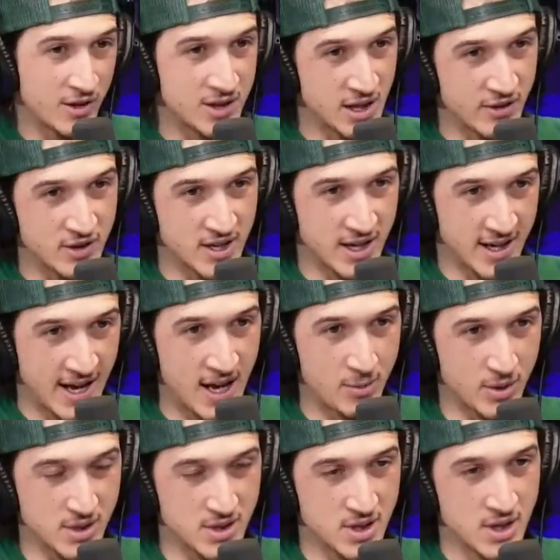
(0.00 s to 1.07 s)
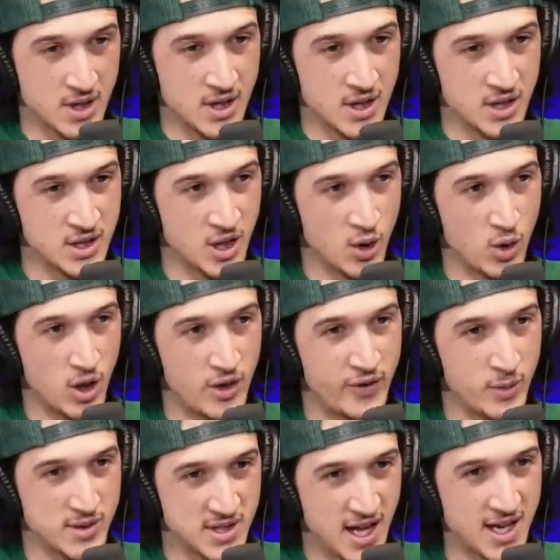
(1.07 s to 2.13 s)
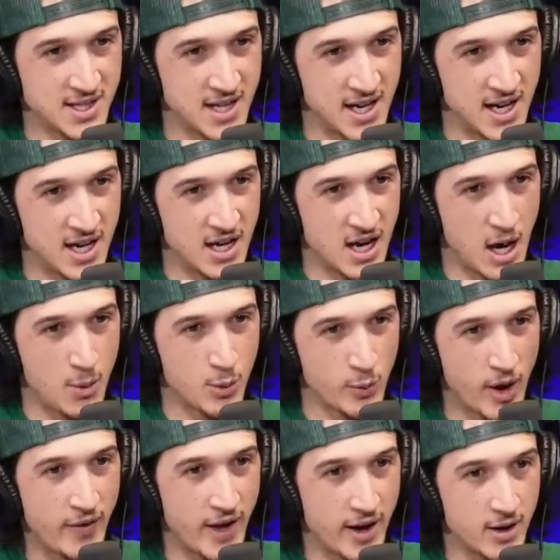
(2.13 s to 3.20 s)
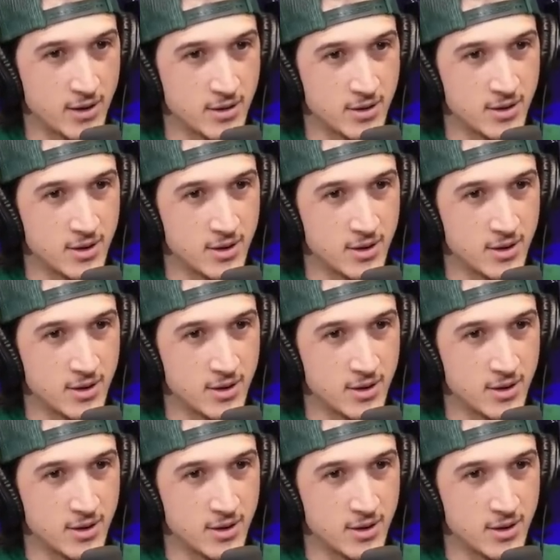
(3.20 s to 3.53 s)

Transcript: on the other side of campus. Yeah. So if it was leg day, I would run there.